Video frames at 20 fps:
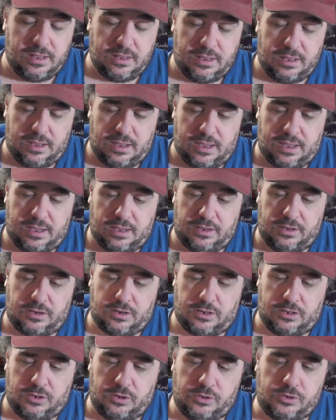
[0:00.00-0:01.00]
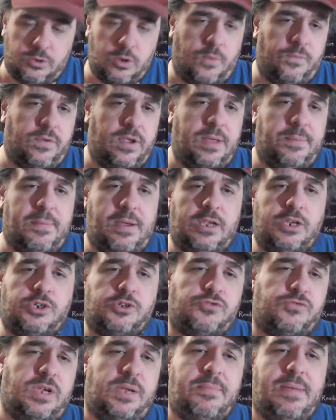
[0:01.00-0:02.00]
You can do so via my
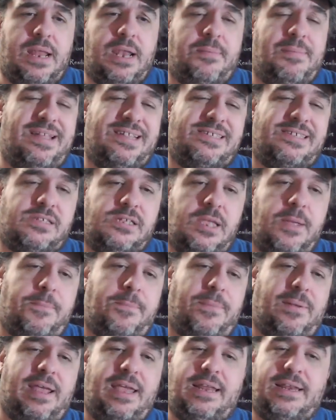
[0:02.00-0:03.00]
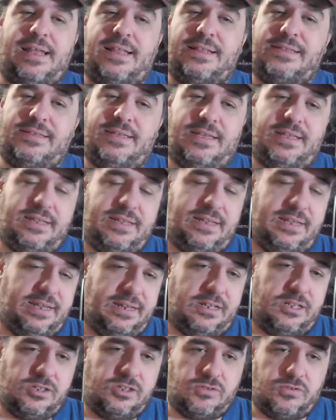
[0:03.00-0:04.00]
Stream Elements tip link that's in
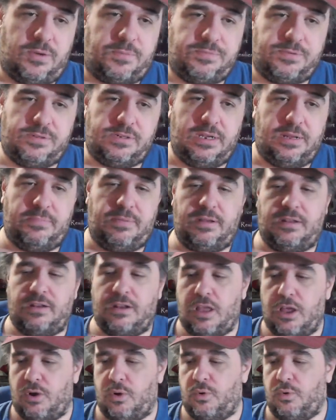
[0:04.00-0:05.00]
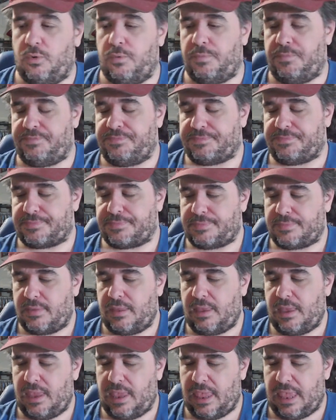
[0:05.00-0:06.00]
the description below,
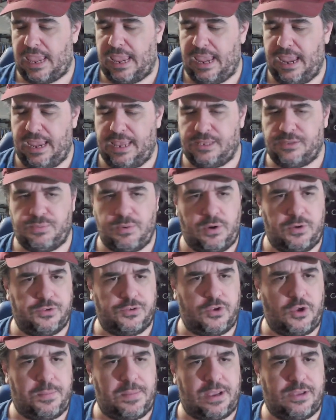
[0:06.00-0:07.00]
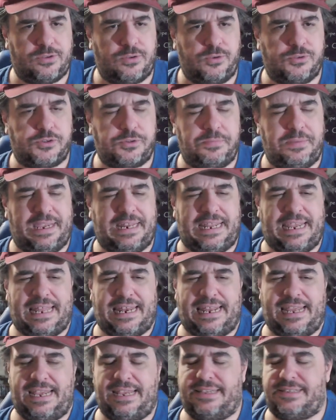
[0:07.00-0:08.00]
as well as all my social media
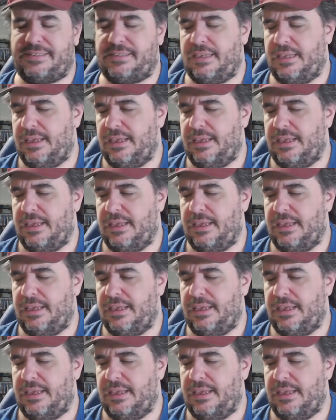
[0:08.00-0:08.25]
links.